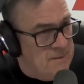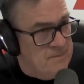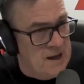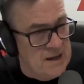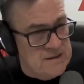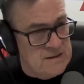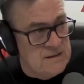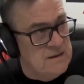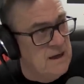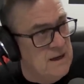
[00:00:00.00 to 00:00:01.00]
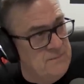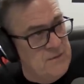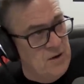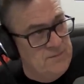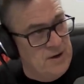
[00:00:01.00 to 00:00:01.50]
unpartisan, um,
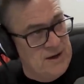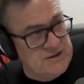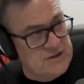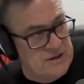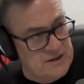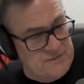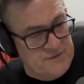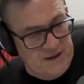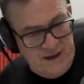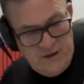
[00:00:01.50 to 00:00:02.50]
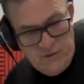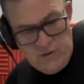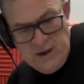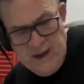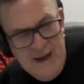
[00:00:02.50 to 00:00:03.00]
non biased journalist for the
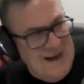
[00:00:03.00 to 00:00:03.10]
Herald.